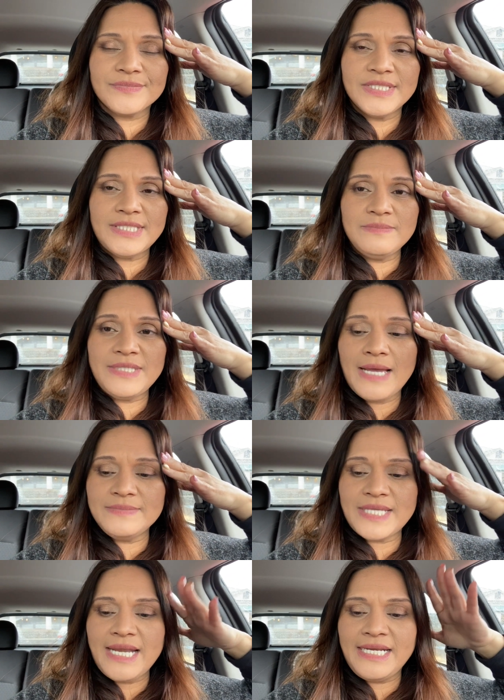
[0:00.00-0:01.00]

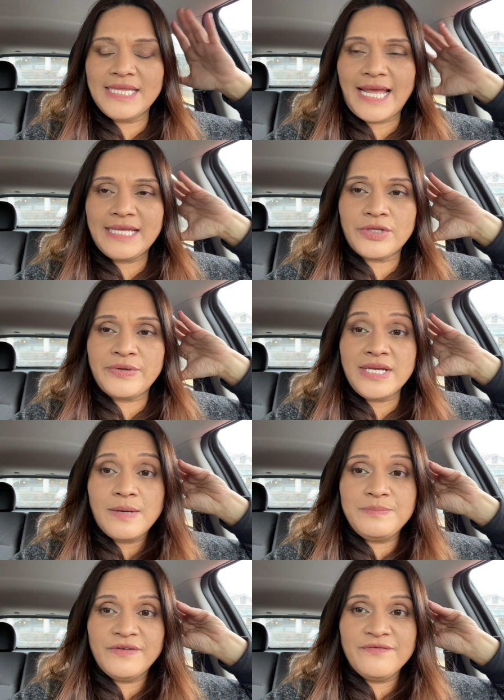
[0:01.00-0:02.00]
Sometimes I need like three
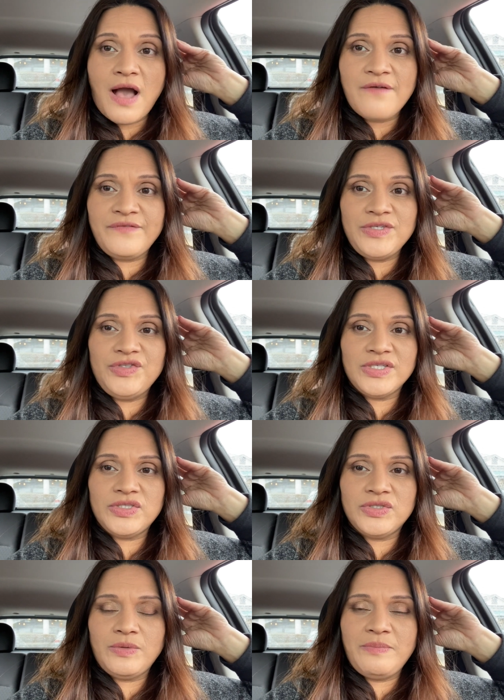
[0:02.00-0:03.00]
cups of coffee
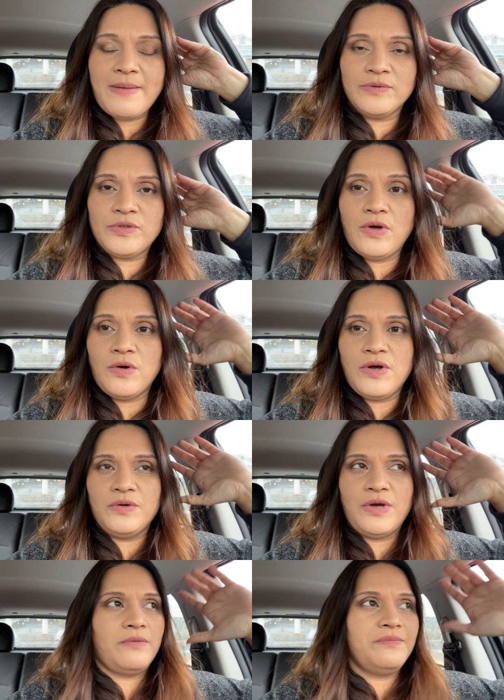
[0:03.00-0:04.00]
just to be able to go,
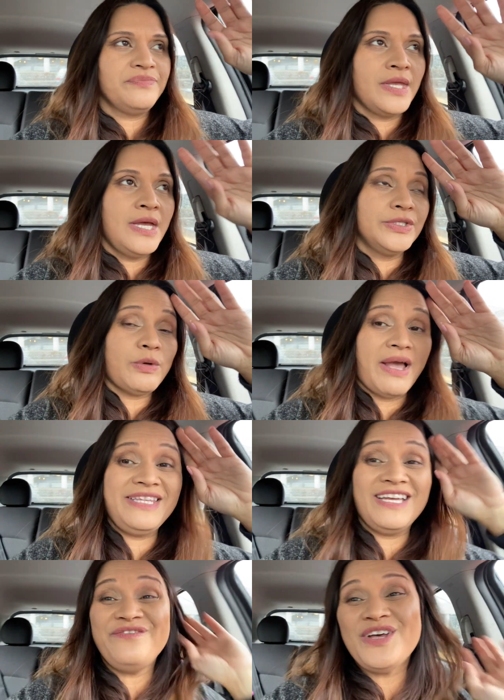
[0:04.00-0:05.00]
go, go. So I
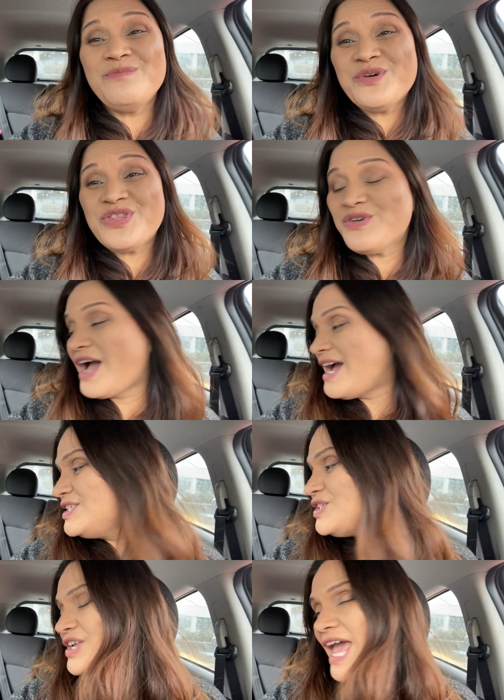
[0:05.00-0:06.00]
did film with you
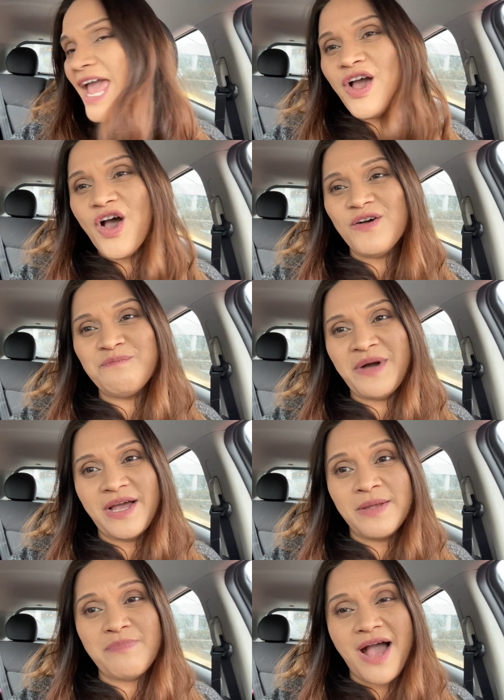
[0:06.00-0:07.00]
guys today of my
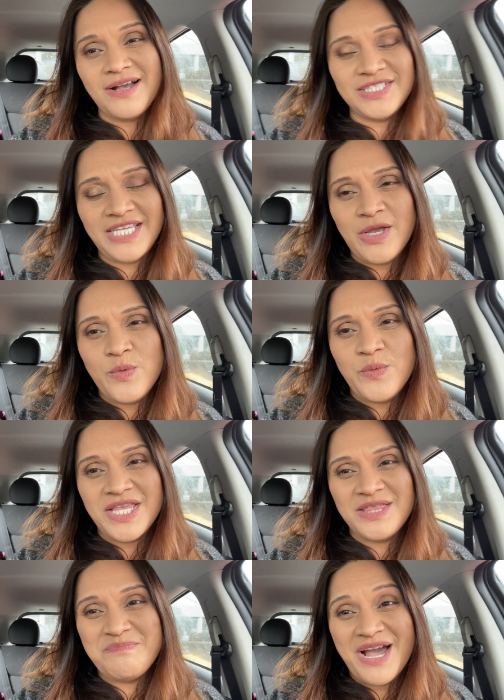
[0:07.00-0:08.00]
unboxing
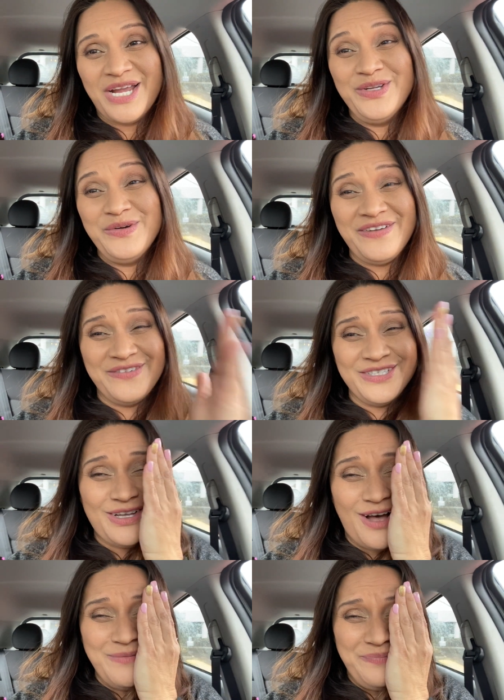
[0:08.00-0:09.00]
with my Louis
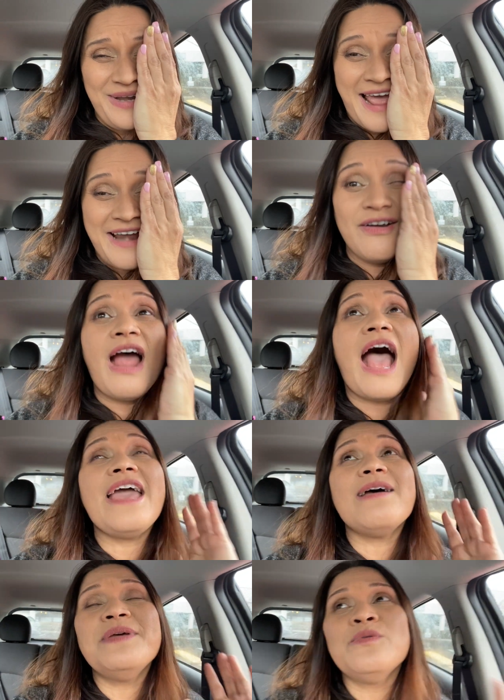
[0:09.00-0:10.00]
Vuitton planner.
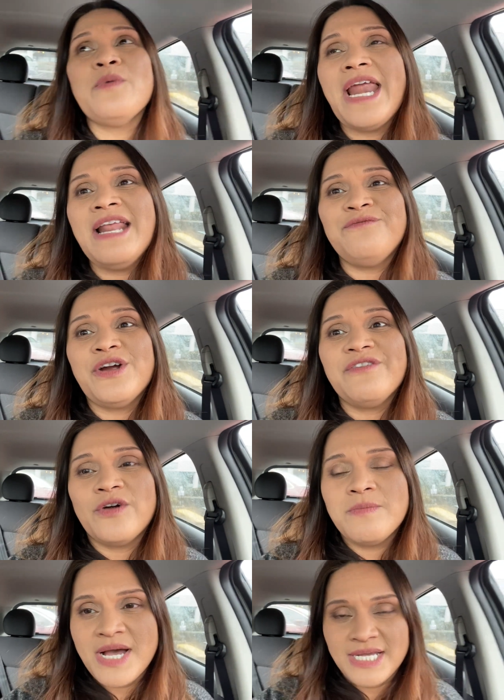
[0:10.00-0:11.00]
I have been waiting for it
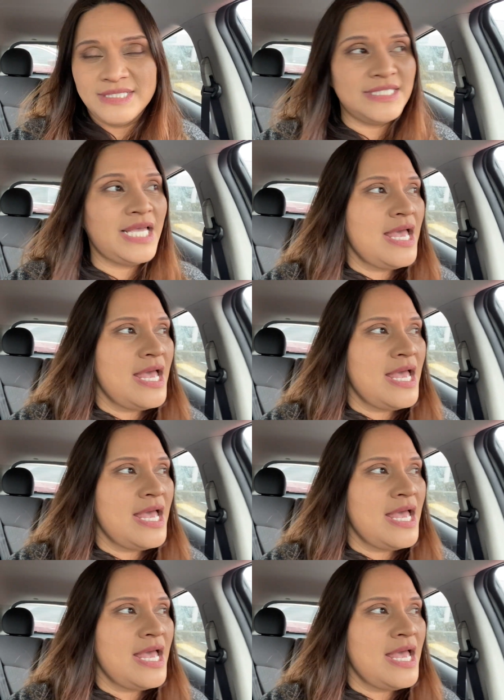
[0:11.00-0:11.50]
for months.